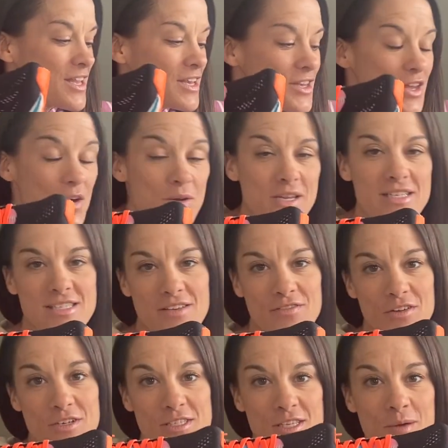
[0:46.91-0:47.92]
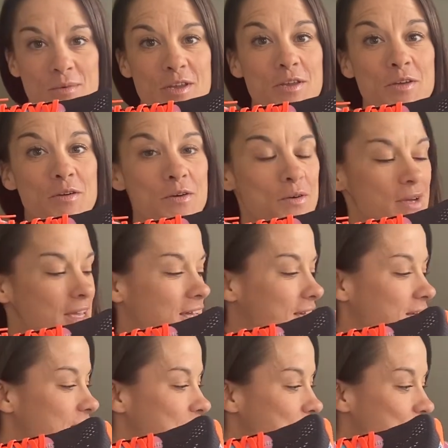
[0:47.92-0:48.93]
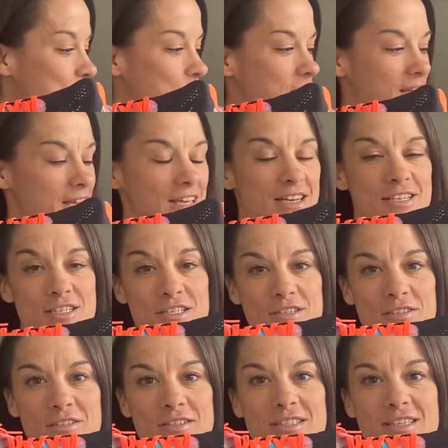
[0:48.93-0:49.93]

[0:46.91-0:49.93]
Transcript: notice, if you're someone who is pretty into shoes,